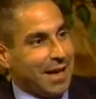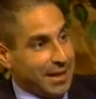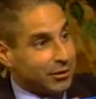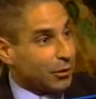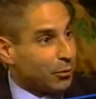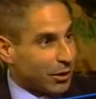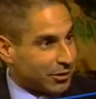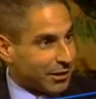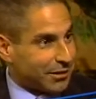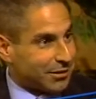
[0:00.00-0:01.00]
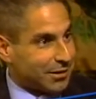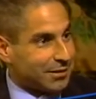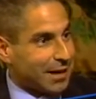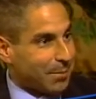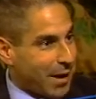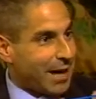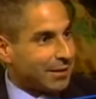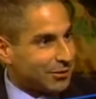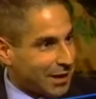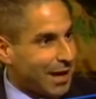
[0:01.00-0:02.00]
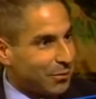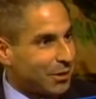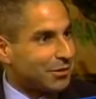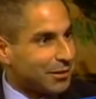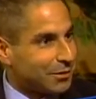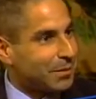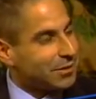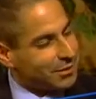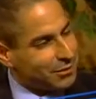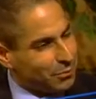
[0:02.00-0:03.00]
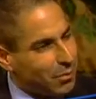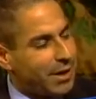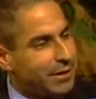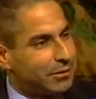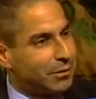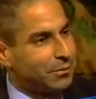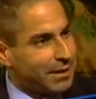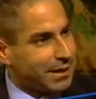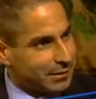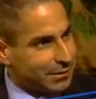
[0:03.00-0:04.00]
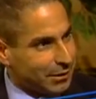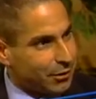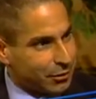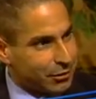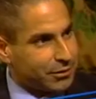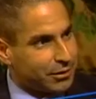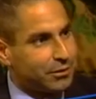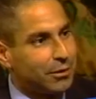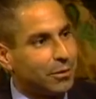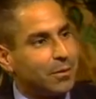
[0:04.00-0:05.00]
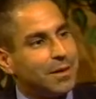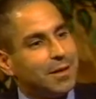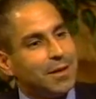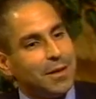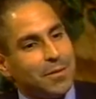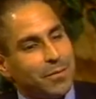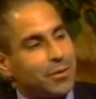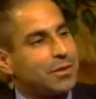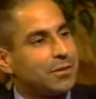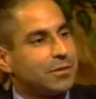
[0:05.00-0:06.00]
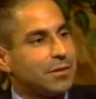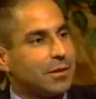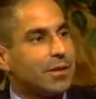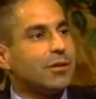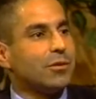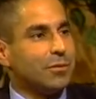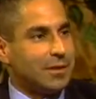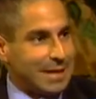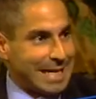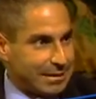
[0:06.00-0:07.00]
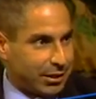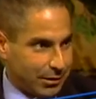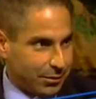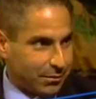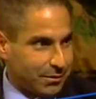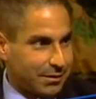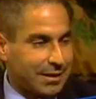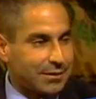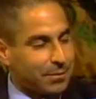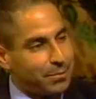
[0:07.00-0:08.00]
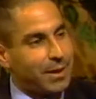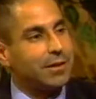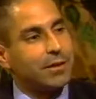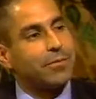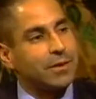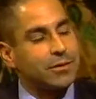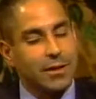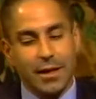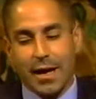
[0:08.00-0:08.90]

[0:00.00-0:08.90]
And it's a good wish list. It's not a pie-in-the-sky wish list, but it's things you want to do that are good to do versus things you need to do. That's a big difference.